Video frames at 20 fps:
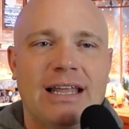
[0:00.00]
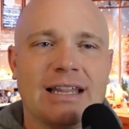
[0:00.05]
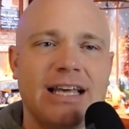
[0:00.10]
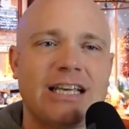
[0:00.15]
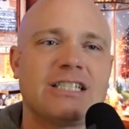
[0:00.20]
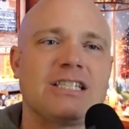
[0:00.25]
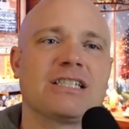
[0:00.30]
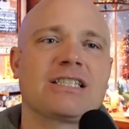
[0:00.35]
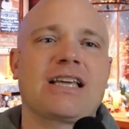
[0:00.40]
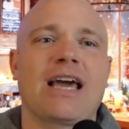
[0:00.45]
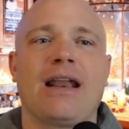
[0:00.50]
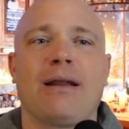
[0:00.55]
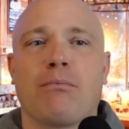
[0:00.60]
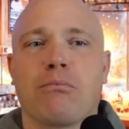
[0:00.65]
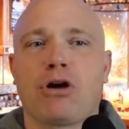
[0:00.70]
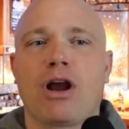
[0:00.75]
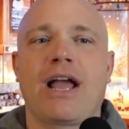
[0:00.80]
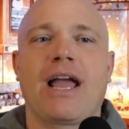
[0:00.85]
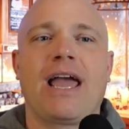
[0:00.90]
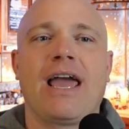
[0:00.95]
And that's just kind
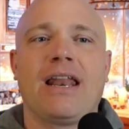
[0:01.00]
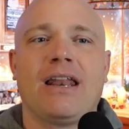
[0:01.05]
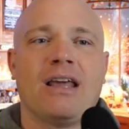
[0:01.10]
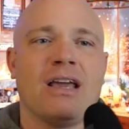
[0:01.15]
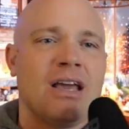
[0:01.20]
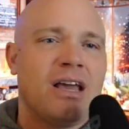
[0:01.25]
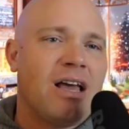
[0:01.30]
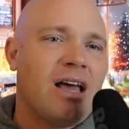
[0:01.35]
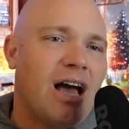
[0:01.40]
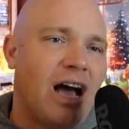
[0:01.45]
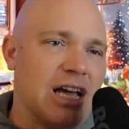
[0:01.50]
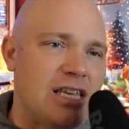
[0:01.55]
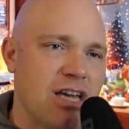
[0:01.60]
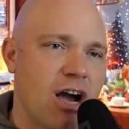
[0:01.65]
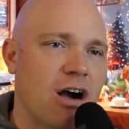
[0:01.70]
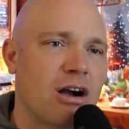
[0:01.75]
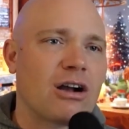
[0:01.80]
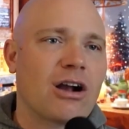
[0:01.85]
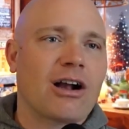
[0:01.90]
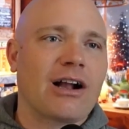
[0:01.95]
of bring in a
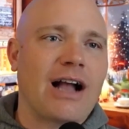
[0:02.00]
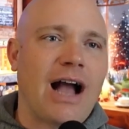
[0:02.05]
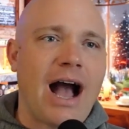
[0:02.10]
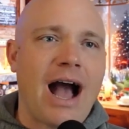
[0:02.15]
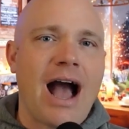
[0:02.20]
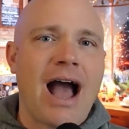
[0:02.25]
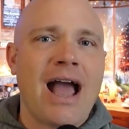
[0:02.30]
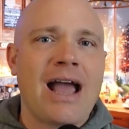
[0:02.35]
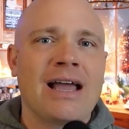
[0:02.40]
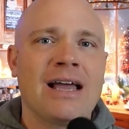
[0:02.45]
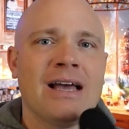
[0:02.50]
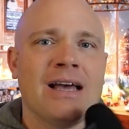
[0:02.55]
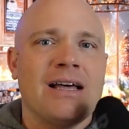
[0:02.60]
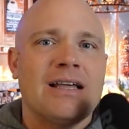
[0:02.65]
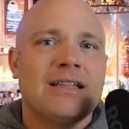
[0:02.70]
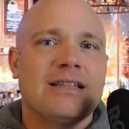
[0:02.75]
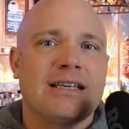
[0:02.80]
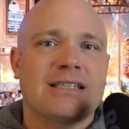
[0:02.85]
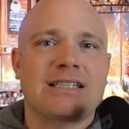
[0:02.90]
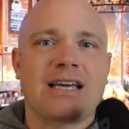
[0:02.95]
younger guy
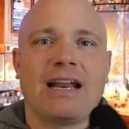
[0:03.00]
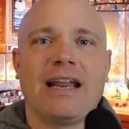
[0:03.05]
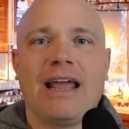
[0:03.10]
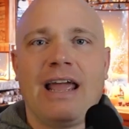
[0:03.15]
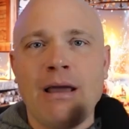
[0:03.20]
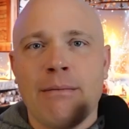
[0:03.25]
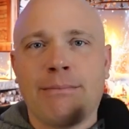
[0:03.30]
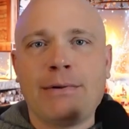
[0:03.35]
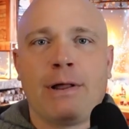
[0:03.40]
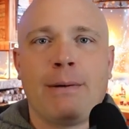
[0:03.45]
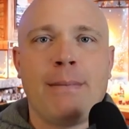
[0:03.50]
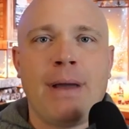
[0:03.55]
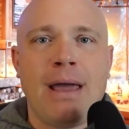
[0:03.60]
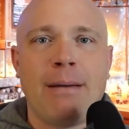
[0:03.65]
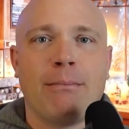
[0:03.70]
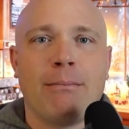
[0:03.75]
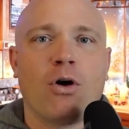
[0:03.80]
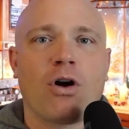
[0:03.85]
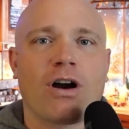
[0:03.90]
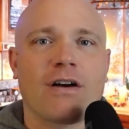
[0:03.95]
that's going to
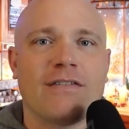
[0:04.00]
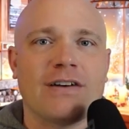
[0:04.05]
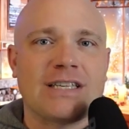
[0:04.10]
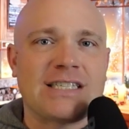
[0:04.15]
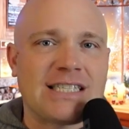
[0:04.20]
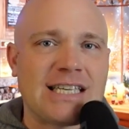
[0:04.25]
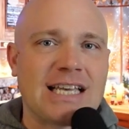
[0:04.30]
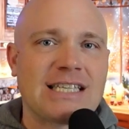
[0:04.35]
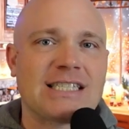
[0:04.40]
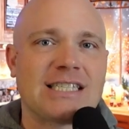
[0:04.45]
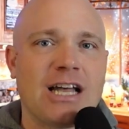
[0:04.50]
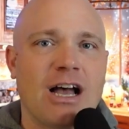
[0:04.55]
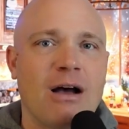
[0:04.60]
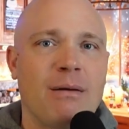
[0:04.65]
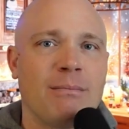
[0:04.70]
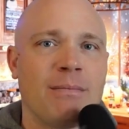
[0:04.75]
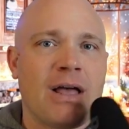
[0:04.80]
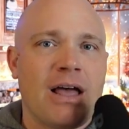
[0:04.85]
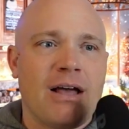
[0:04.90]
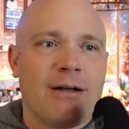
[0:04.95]
implement more of a
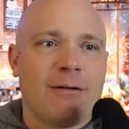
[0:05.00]
system.